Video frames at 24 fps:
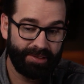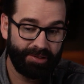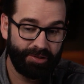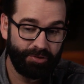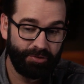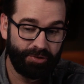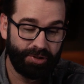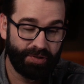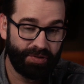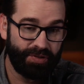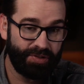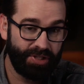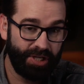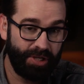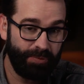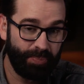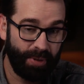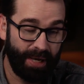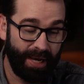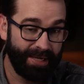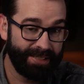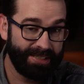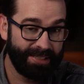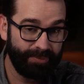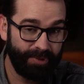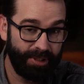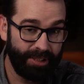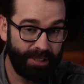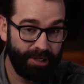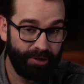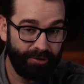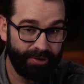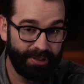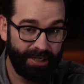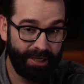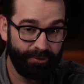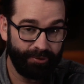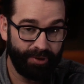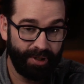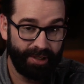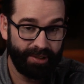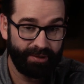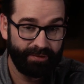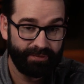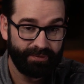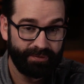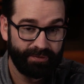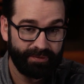you could see possibly going that
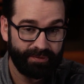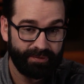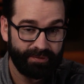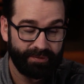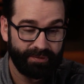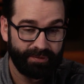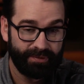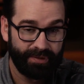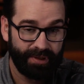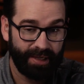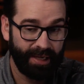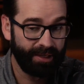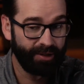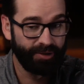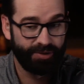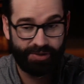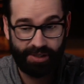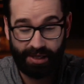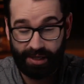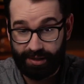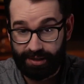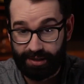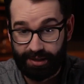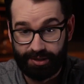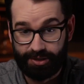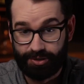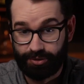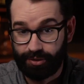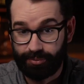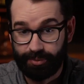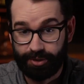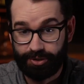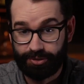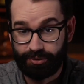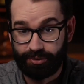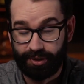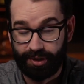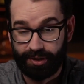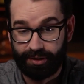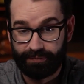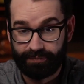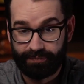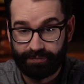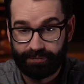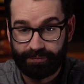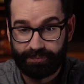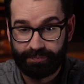way. I don't see how you get to a majority.